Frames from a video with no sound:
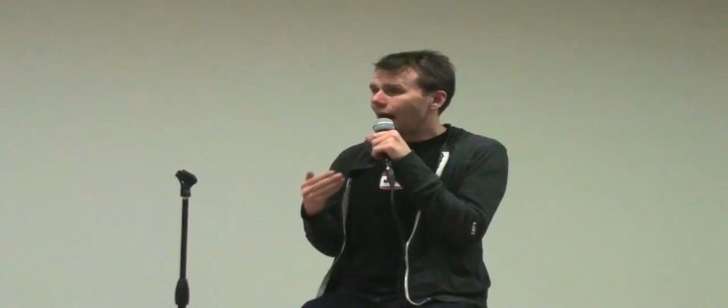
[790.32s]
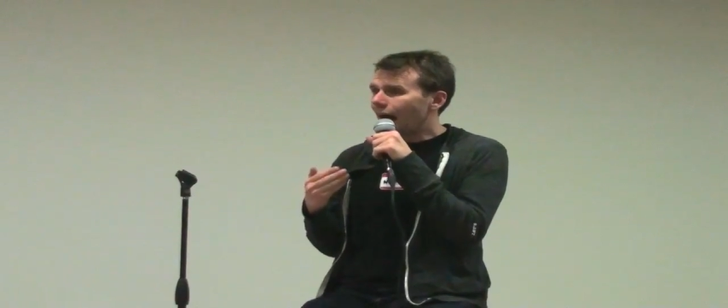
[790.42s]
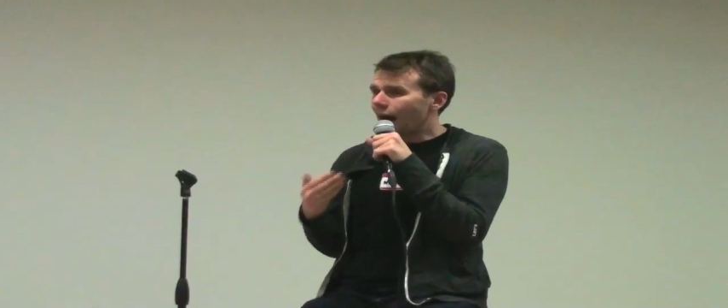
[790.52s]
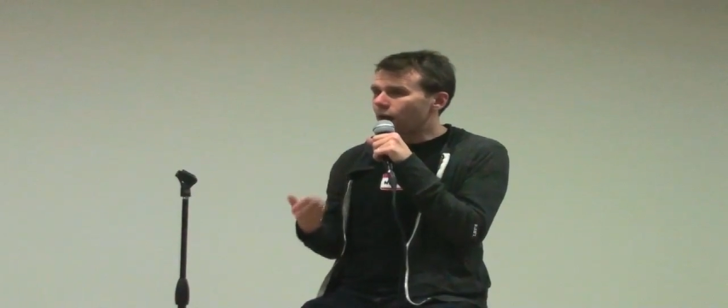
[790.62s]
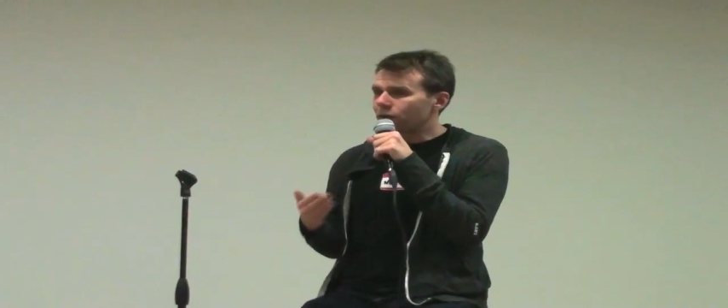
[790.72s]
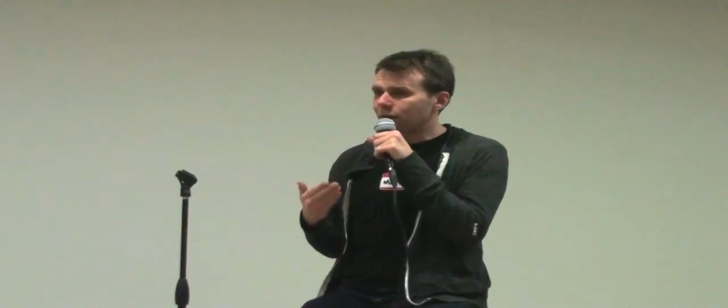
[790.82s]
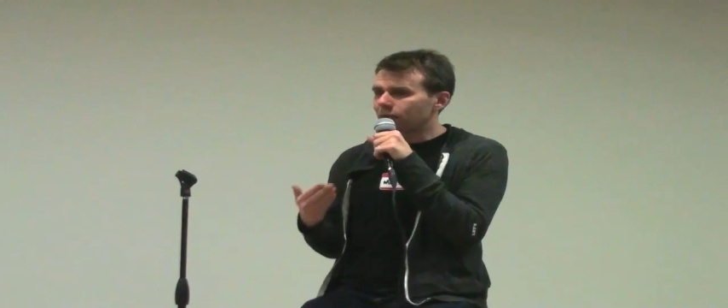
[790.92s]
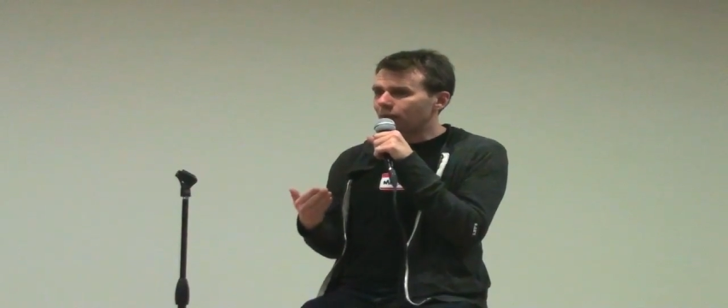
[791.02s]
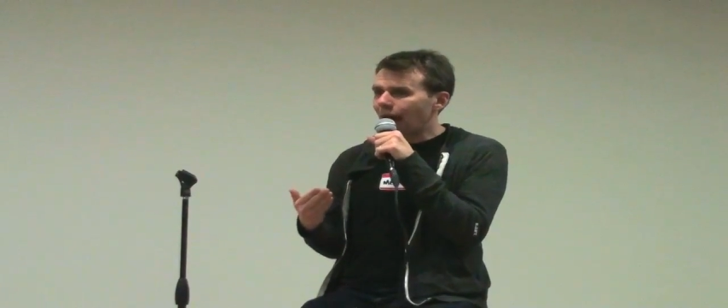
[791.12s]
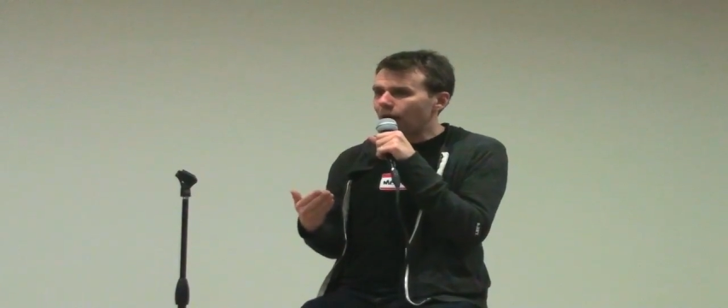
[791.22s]
how
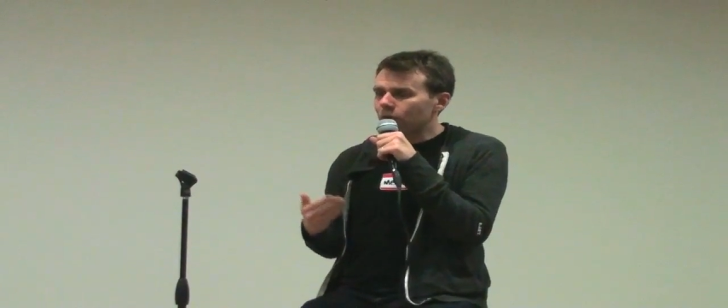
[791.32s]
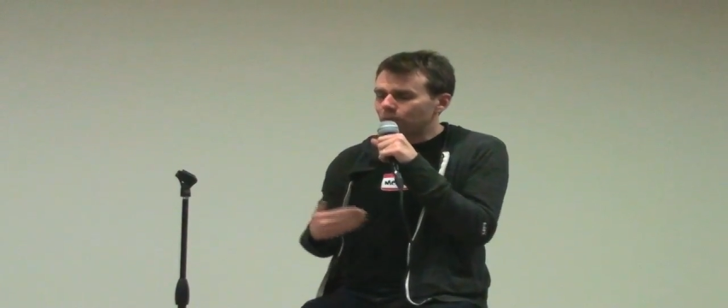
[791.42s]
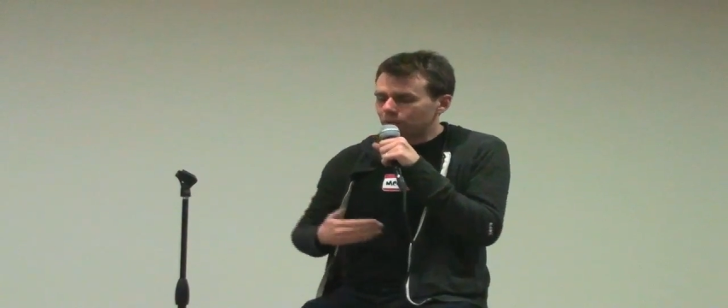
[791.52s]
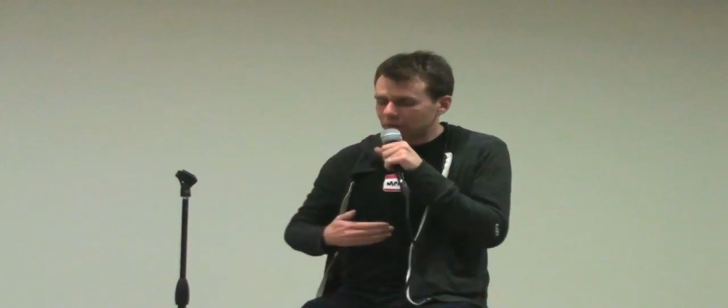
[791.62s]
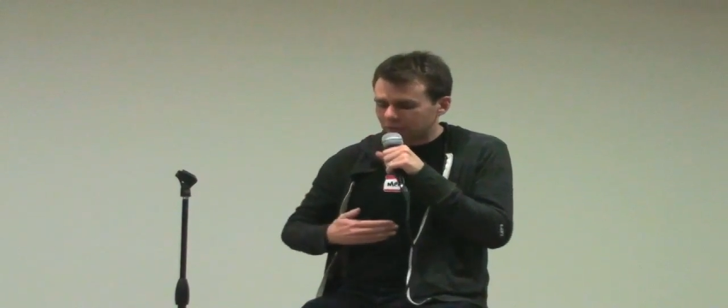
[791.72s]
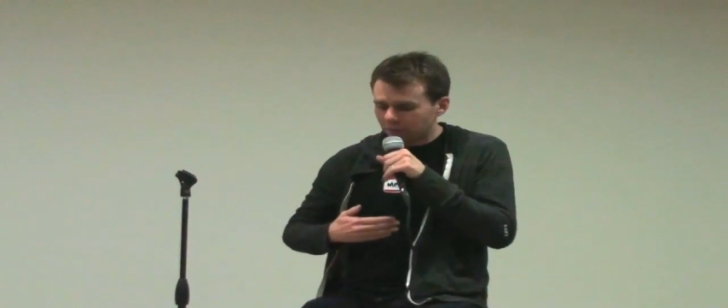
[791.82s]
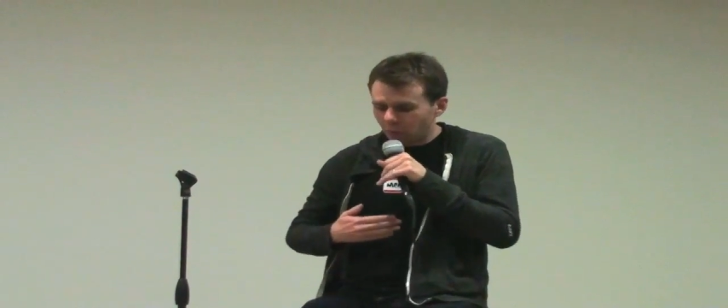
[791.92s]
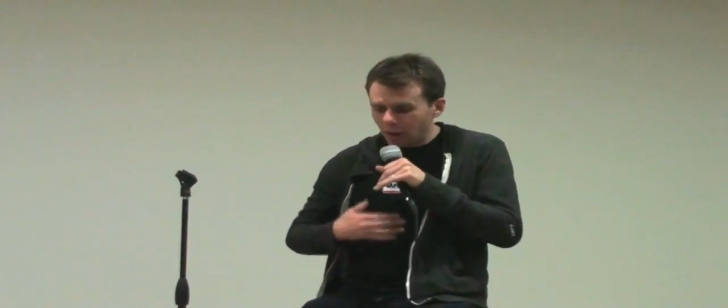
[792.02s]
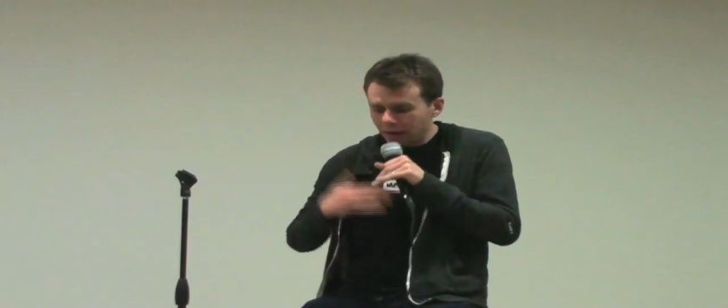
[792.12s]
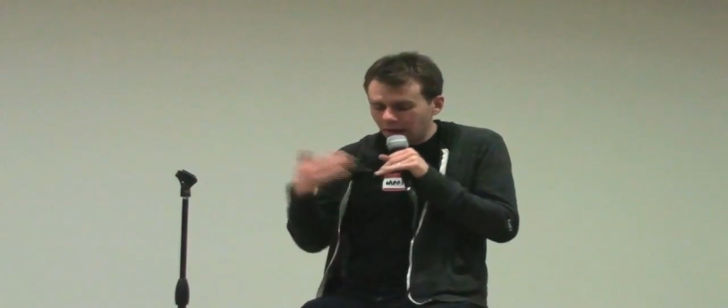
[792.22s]
do people sort of
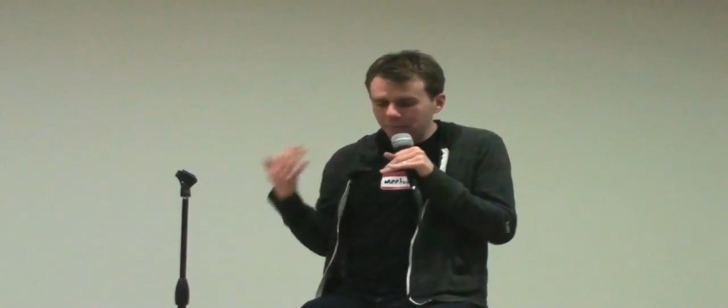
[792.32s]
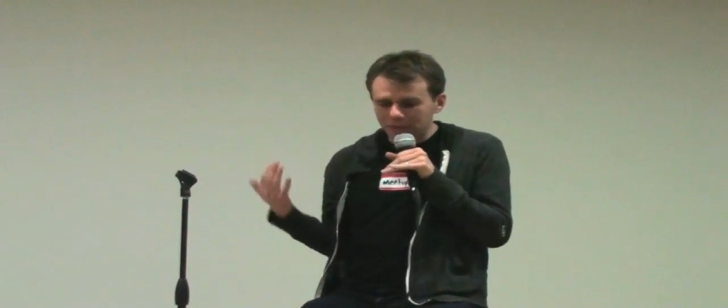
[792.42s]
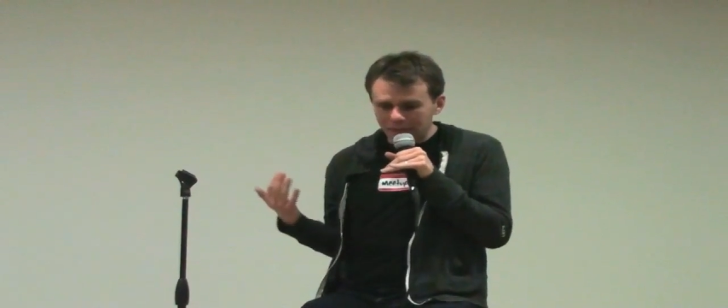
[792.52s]
wake up